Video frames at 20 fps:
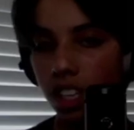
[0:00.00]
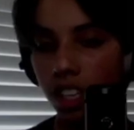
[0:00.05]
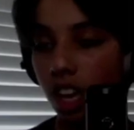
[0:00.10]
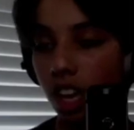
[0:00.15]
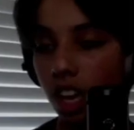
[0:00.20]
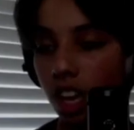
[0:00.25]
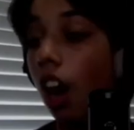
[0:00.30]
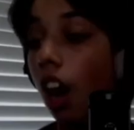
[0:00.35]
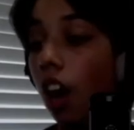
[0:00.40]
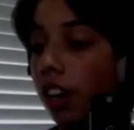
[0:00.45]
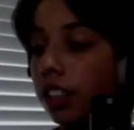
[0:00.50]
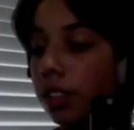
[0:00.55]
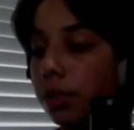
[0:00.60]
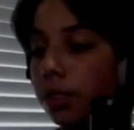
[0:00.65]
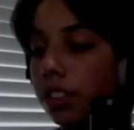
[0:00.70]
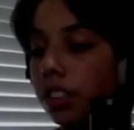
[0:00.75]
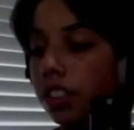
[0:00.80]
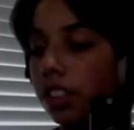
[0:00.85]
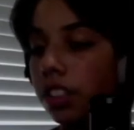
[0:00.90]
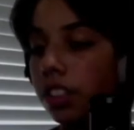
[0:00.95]
Oh, I heard
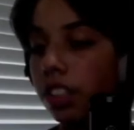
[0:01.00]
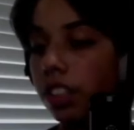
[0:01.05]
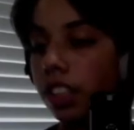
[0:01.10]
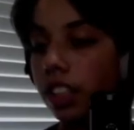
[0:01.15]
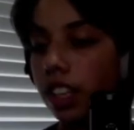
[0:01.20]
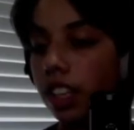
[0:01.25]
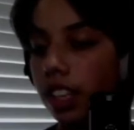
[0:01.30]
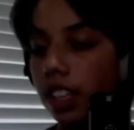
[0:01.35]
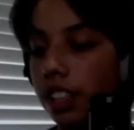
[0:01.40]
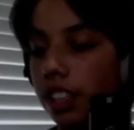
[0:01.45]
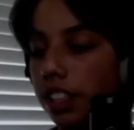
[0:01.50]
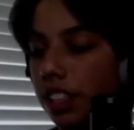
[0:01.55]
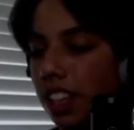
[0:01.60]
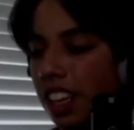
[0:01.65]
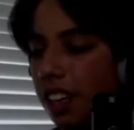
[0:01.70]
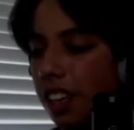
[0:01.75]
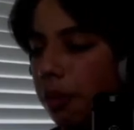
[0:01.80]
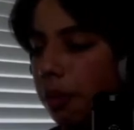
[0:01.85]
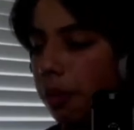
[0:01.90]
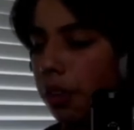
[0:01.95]
that's really good. Yeah, is
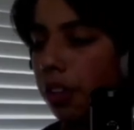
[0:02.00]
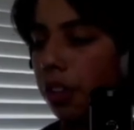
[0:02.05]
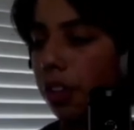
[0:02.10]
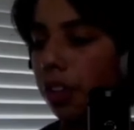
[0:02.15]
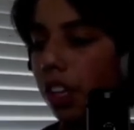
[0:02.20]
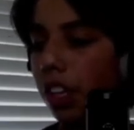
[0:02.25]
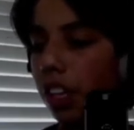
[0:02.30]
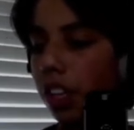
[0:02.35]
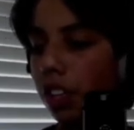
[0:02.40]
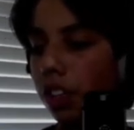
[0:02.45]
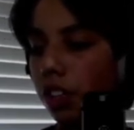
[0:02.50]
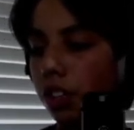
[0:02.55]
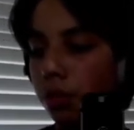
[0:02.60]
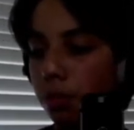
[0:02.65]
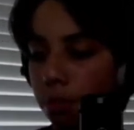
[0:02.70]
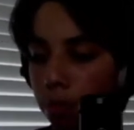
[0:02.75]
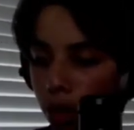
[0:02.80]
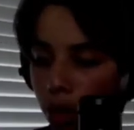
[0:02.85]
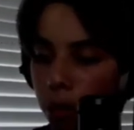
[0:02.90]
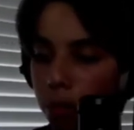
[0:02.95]
that where you like
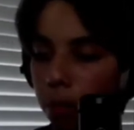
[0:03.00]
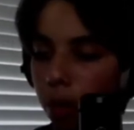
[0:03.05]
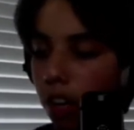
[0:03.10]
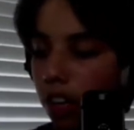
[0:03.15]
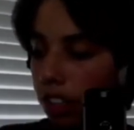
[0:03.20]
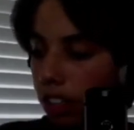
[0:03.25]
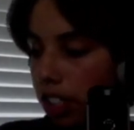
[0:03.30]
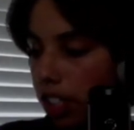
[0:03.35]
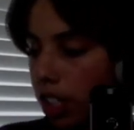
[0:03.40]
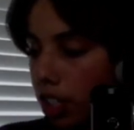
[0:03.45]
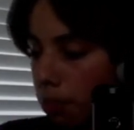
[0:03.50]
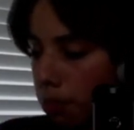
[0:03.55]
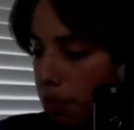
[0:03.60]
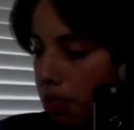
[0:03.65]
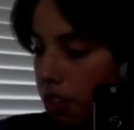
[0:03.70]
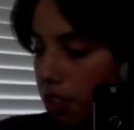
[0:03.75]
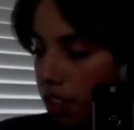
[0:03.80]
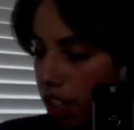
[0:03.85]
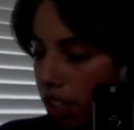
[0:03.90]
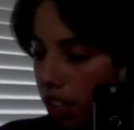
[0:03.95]
pull up bars,
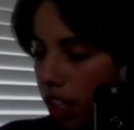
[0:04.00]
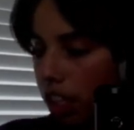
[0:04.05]
dips,